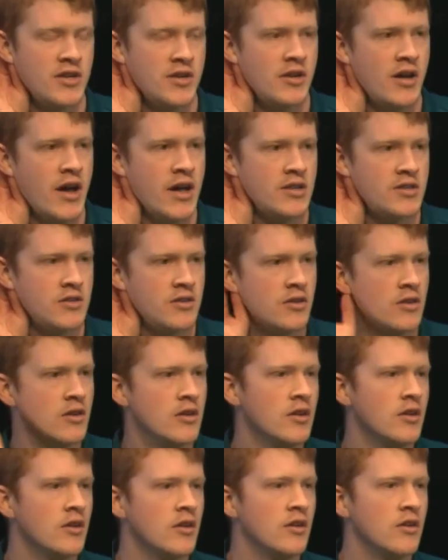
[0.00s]
at night.
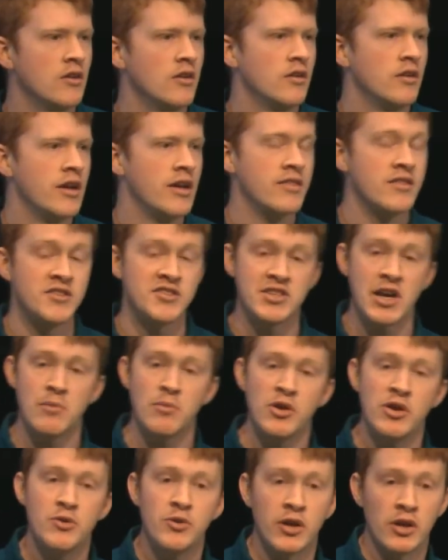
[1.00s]
In the
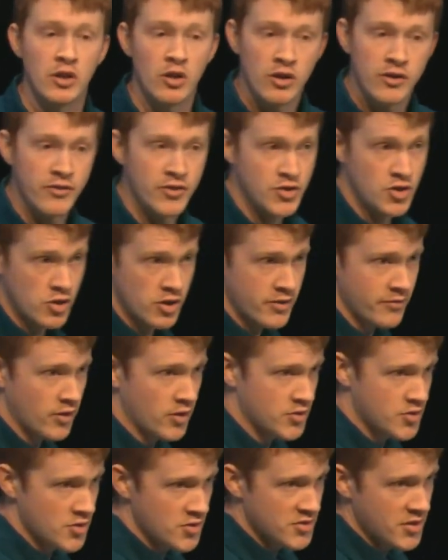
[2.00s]
summer, you can look for turkey
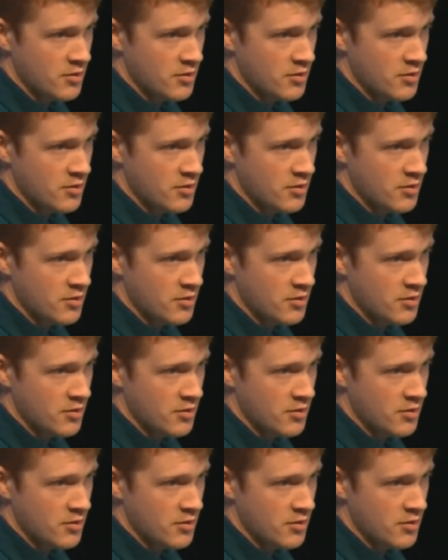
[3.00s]
vultures,